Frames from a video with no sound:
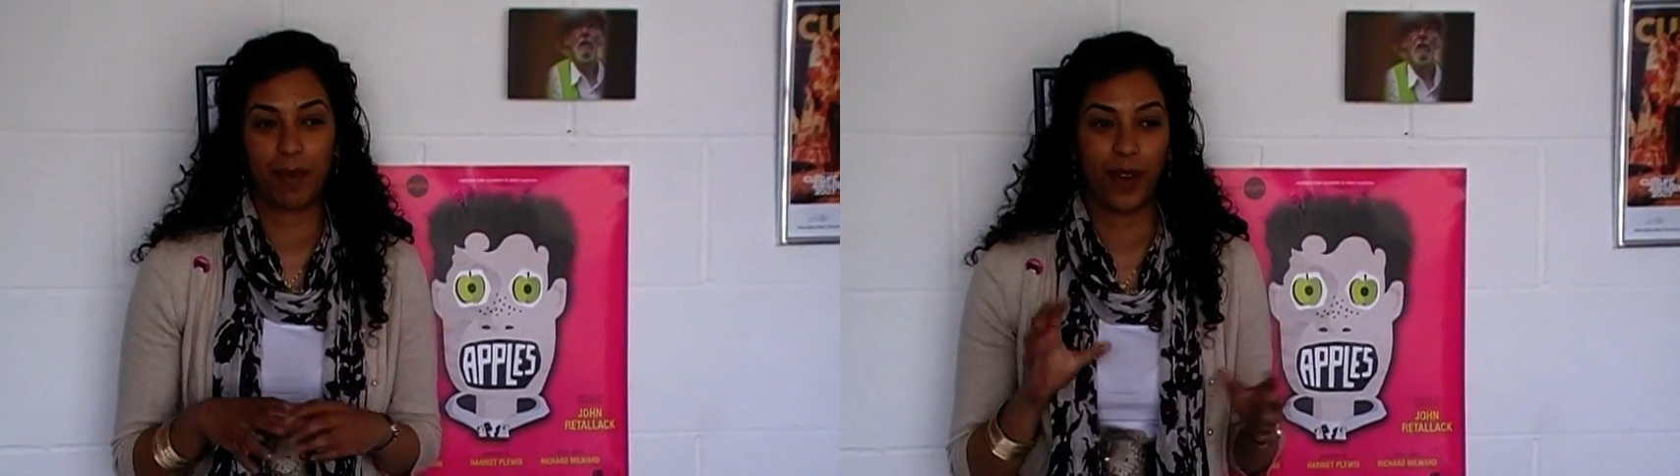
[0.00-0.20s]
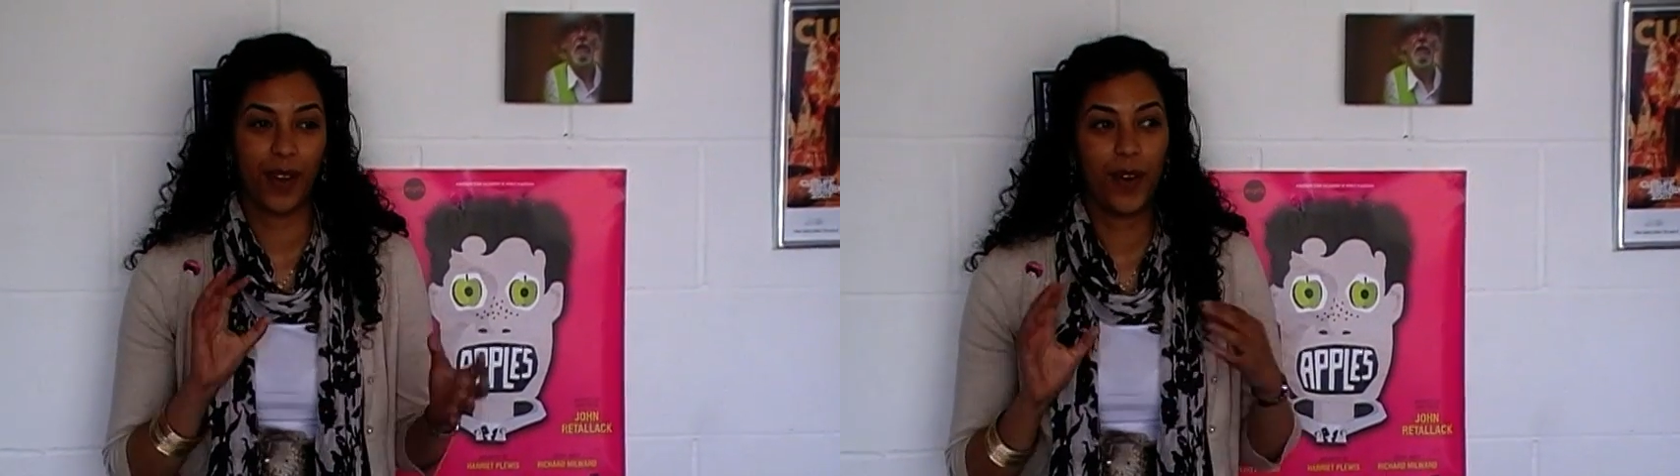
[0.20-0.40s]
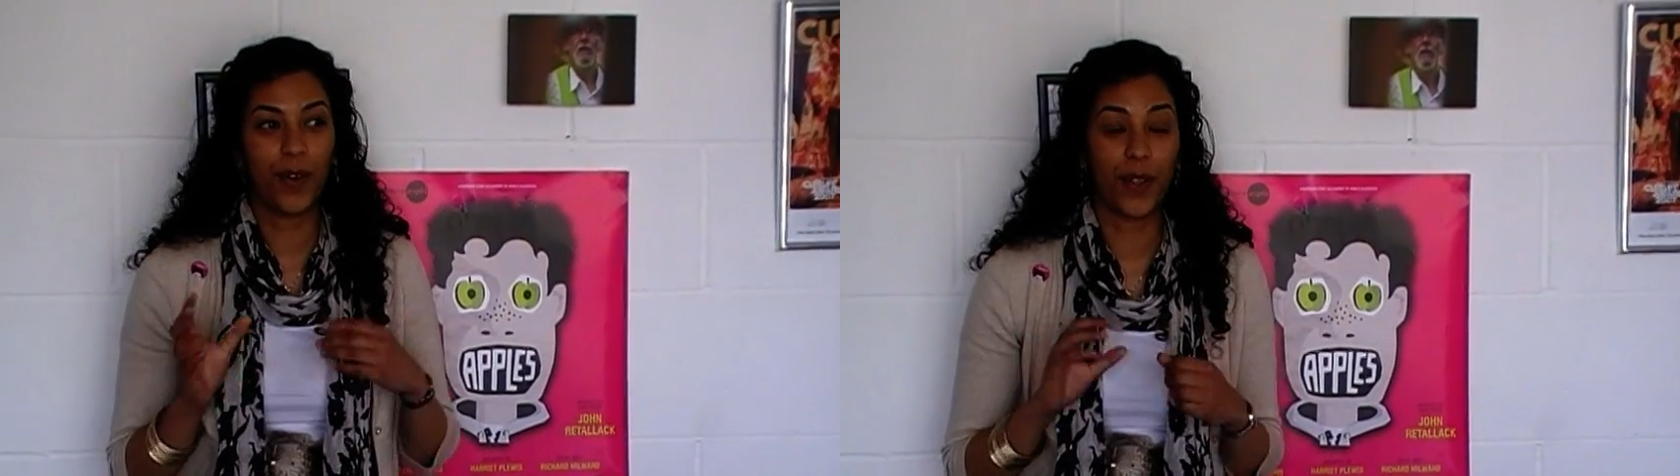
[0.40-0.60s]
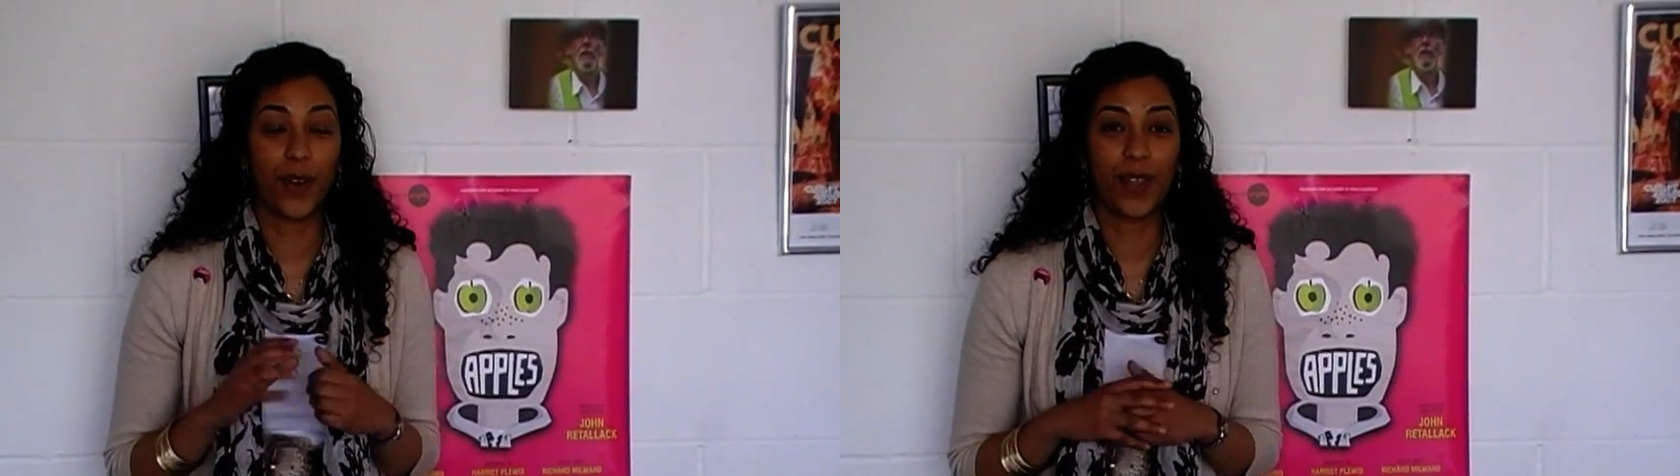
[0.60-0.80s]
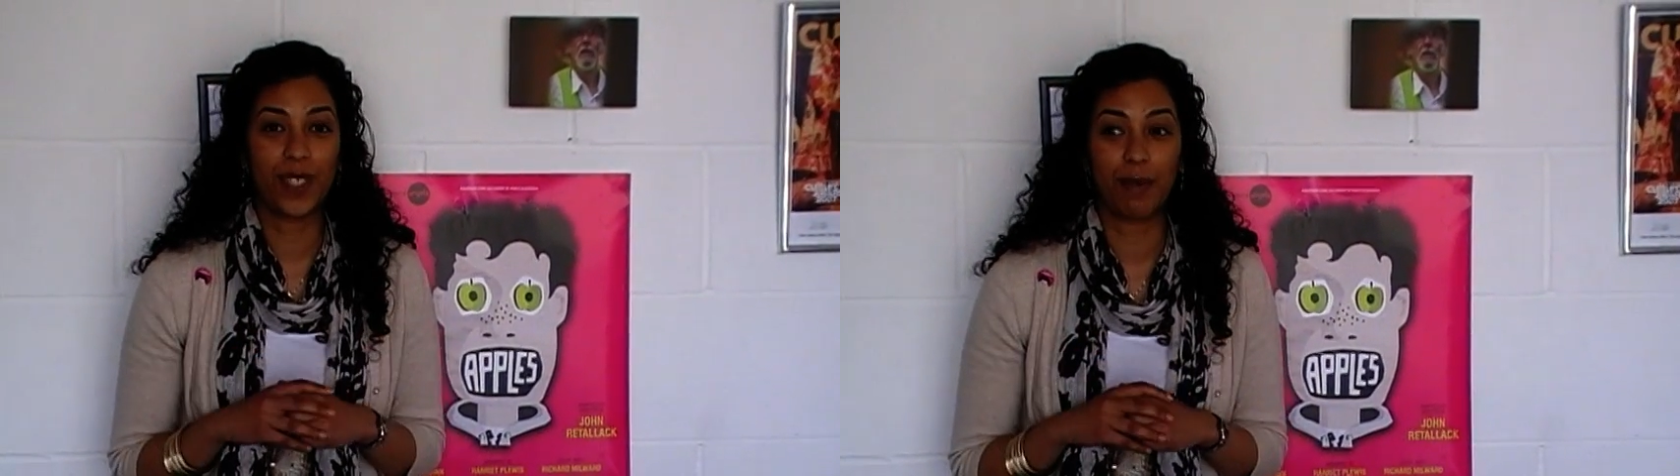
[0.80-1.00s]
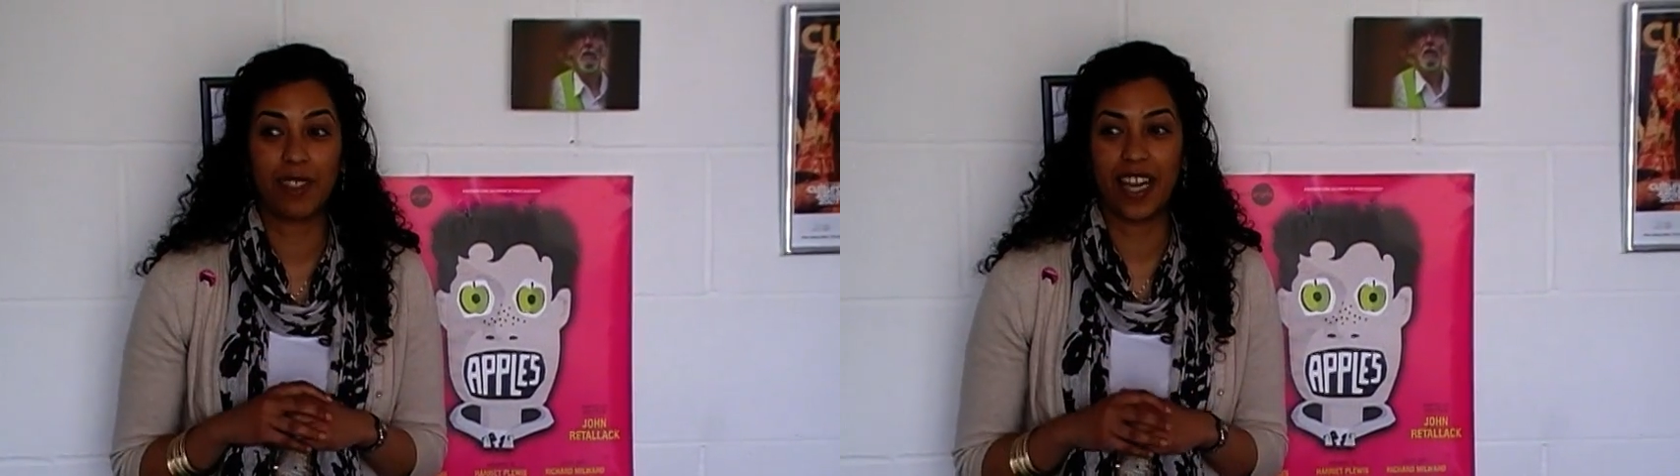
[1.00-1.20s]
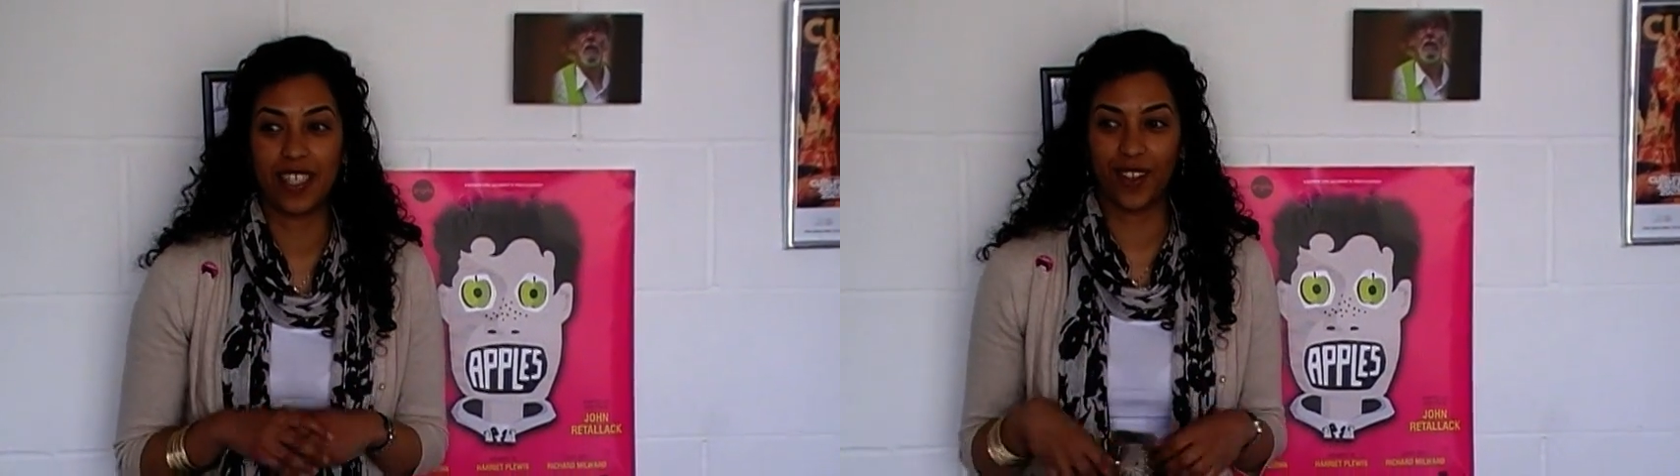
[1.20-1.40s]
But all the costume changes,